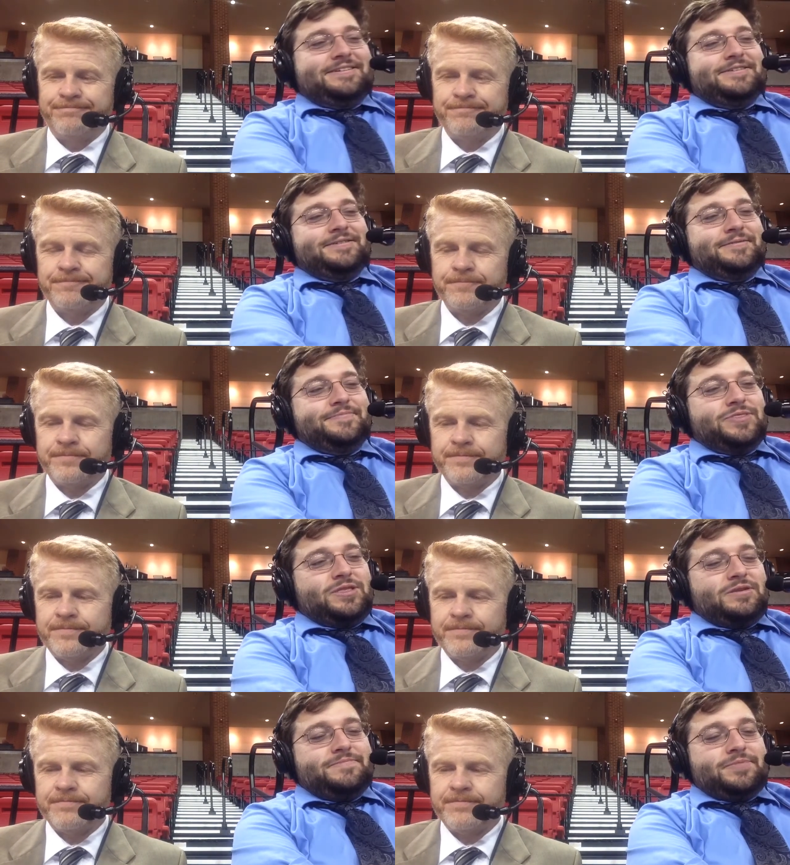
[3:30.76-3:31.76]
Speaker 1: uh,
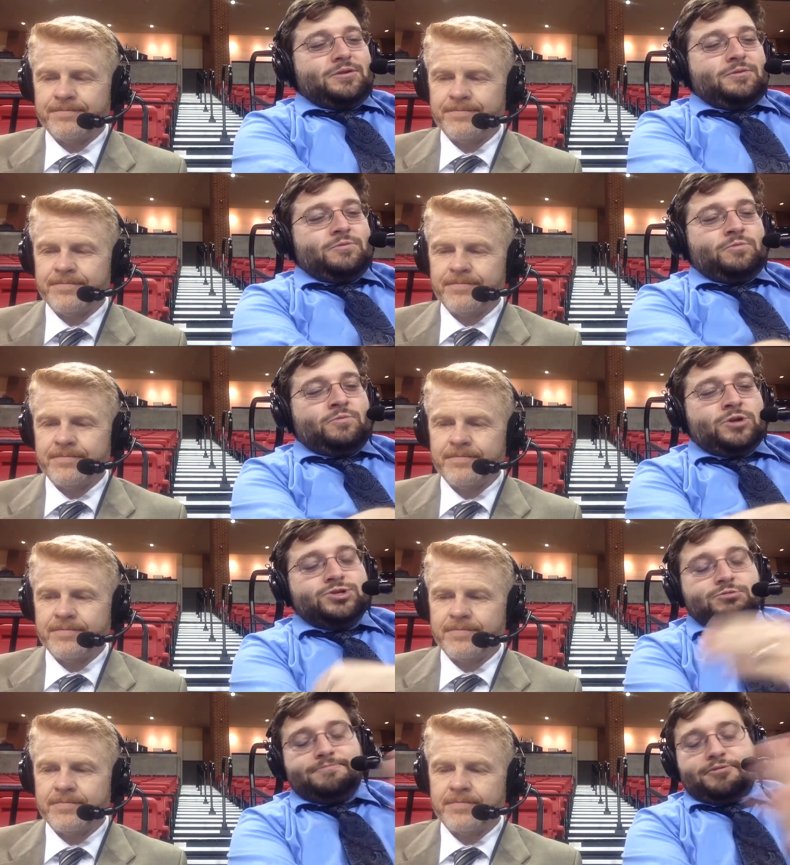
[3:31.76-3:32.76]
what
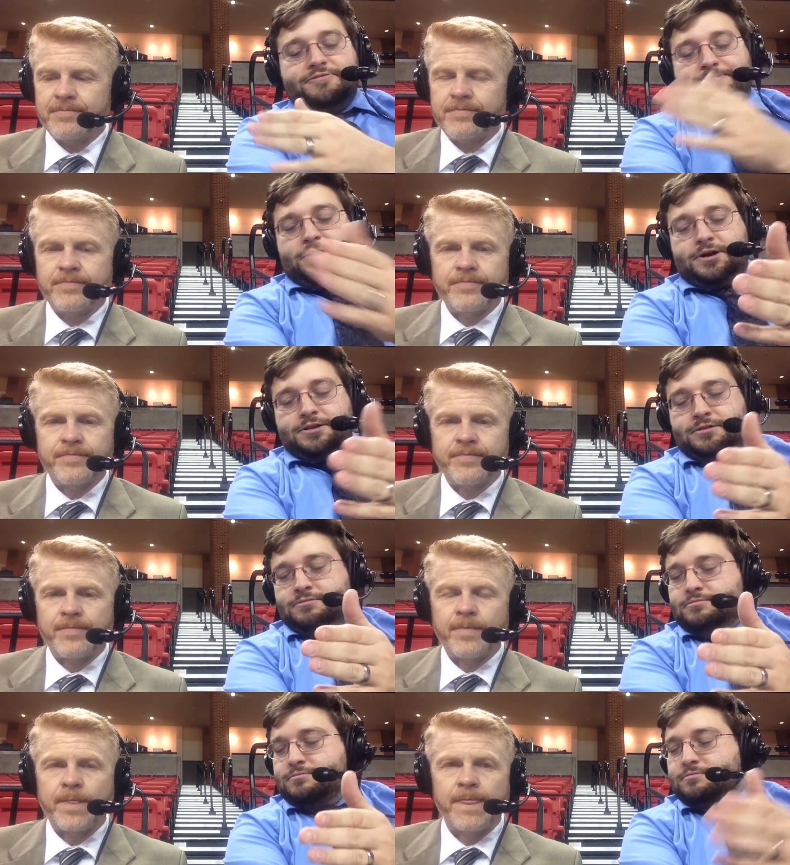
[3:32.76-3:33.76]
did you improve upon
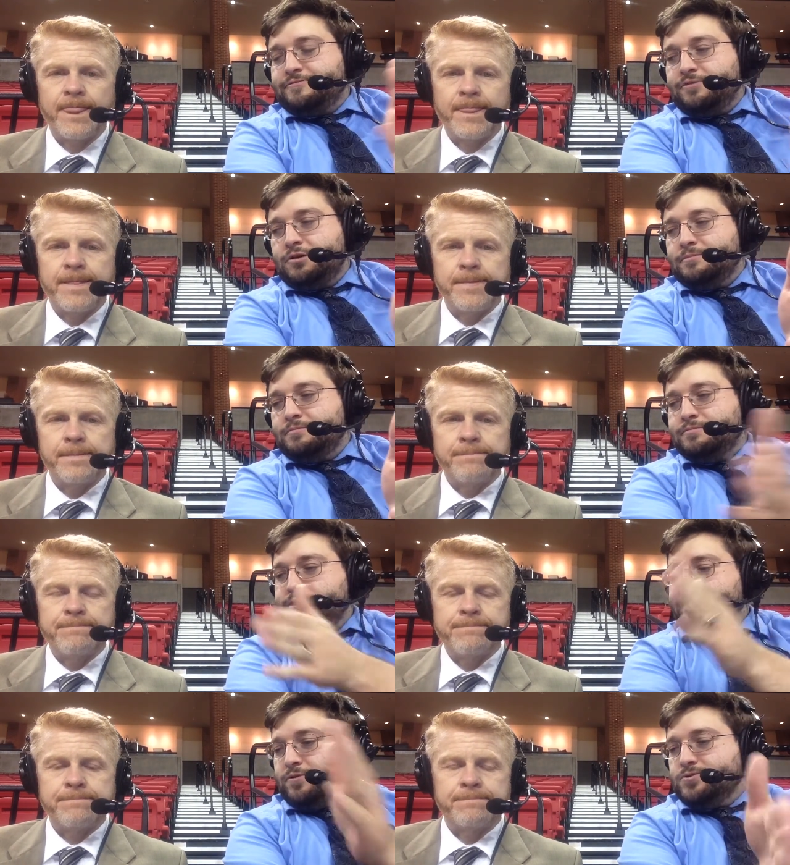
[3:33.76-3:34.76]
from
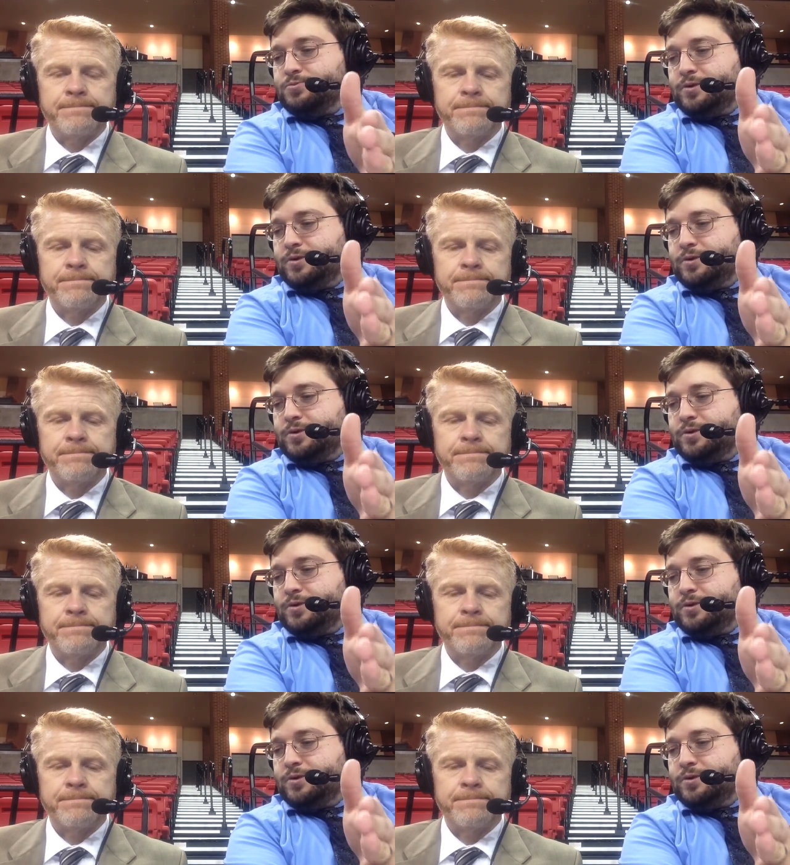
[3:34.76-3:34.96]
the first